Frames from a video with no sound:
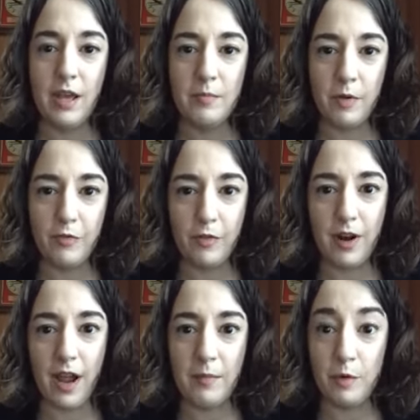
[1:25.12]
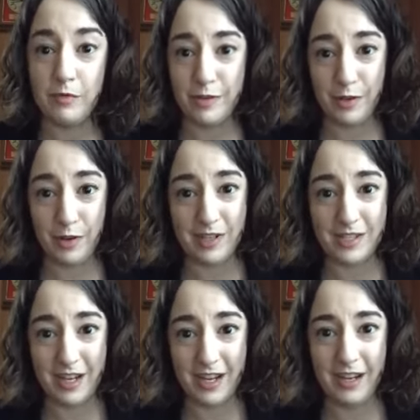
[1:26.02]
before I moved to New York
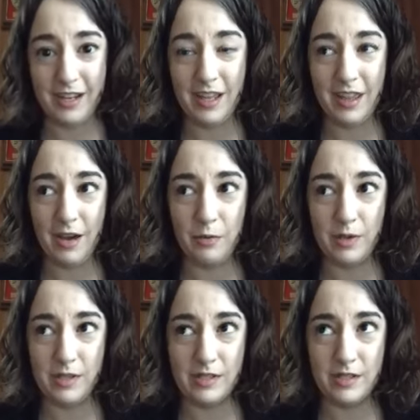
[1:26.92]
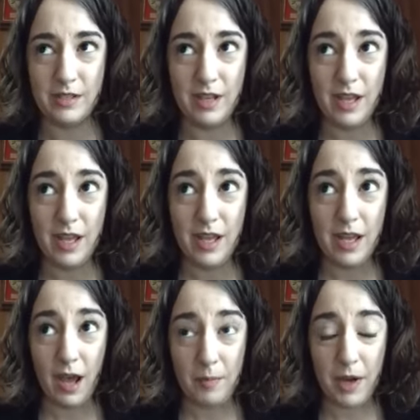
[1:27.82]
City, and that was
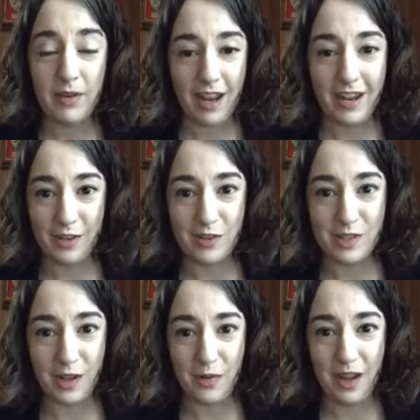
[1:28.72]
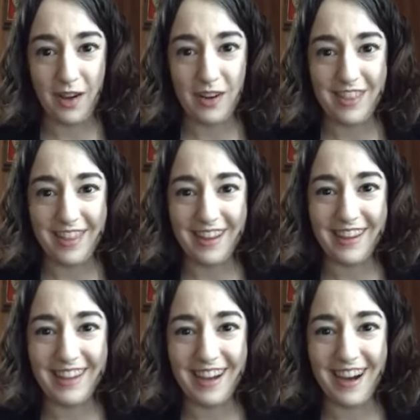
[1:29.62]
about eight years ago now, I think.
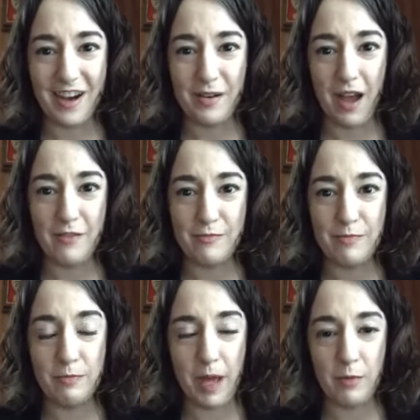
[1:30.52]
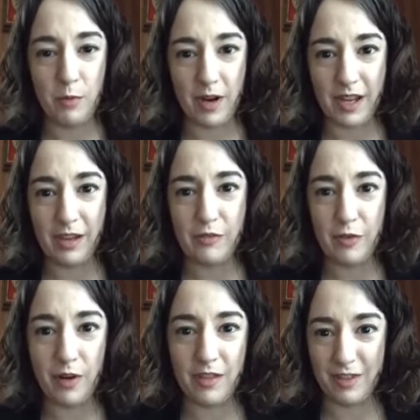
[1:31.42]
Uh, I've been working
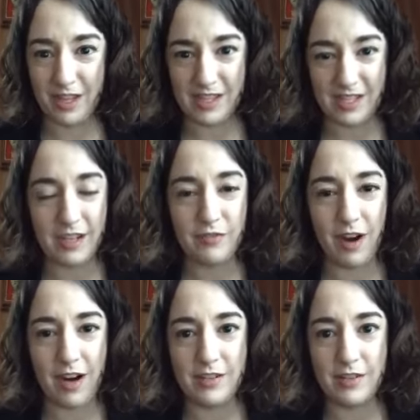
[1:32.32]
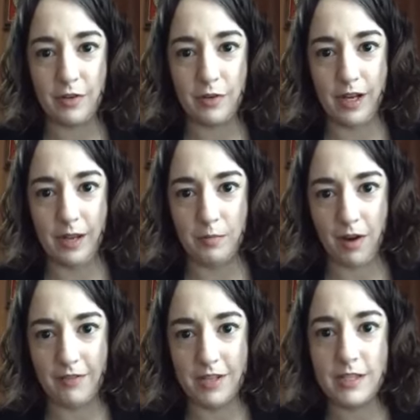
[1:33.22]
for the Franciscan Friars of Holy Name
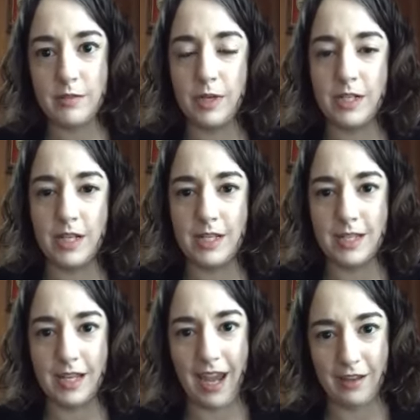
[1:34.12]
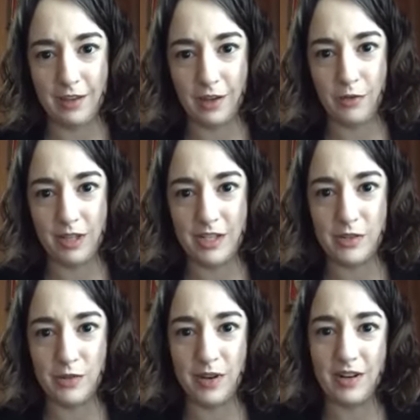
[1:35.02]
Province, which is a Catholic religious
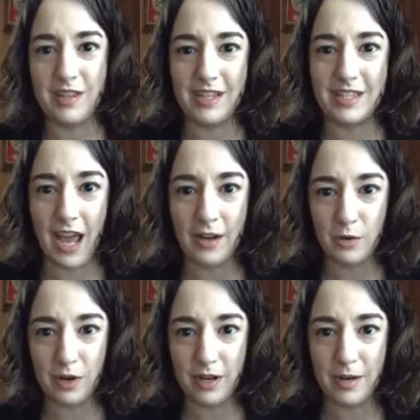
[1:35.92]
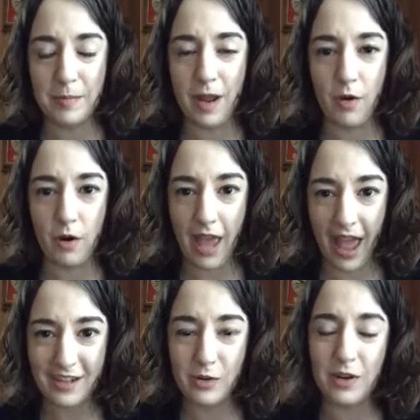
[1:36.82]
order that's headquartered in,
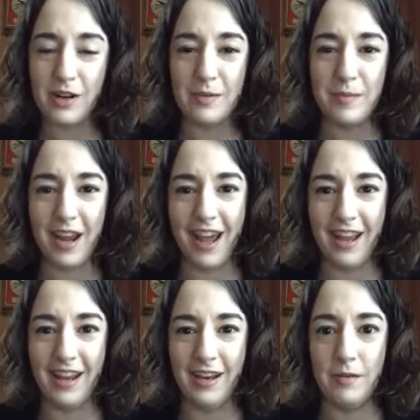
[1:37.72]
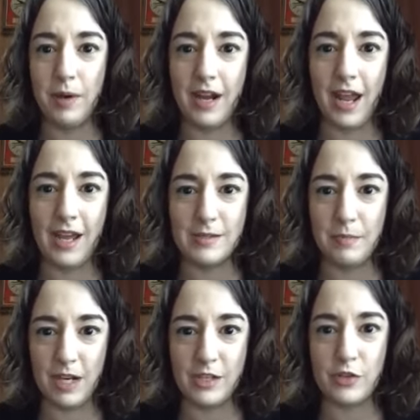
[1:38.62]
headquartered in Manhattan, but has
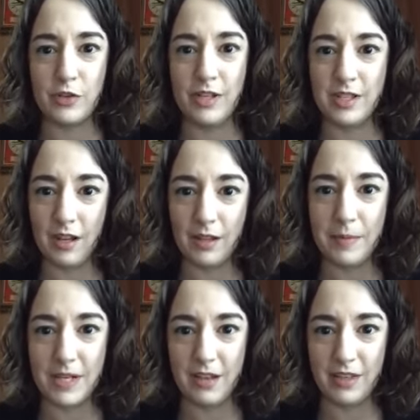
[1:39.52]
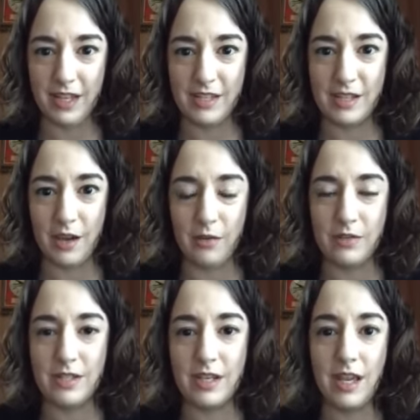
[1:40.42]
ministries all up and down the East
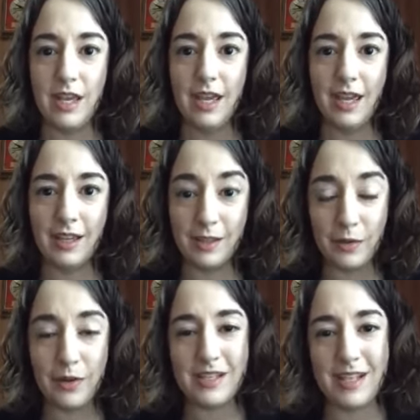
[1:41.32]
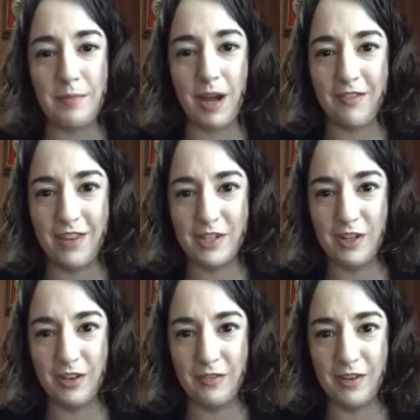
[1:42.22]
Coast, including St. Bonaventure
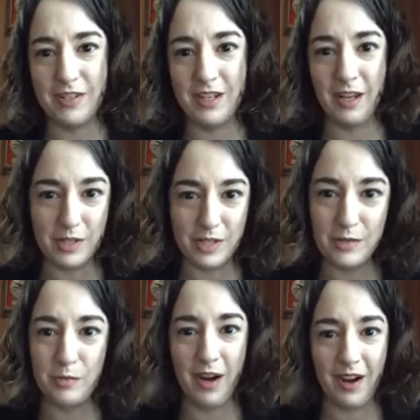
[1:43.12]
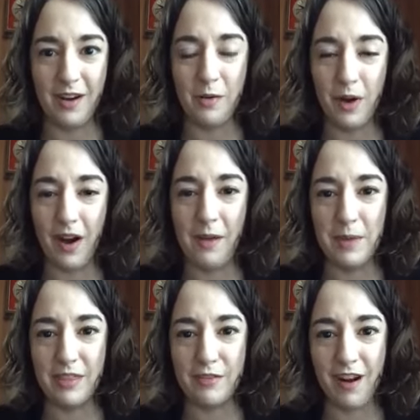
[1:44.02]
University, which is where, where I
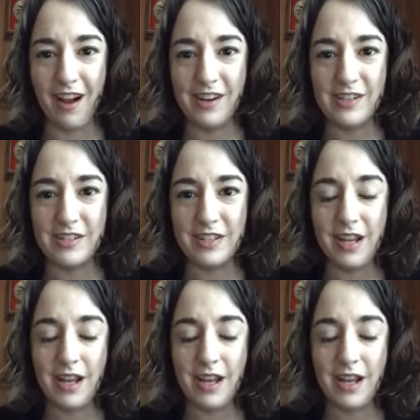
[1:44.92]
met the Friars.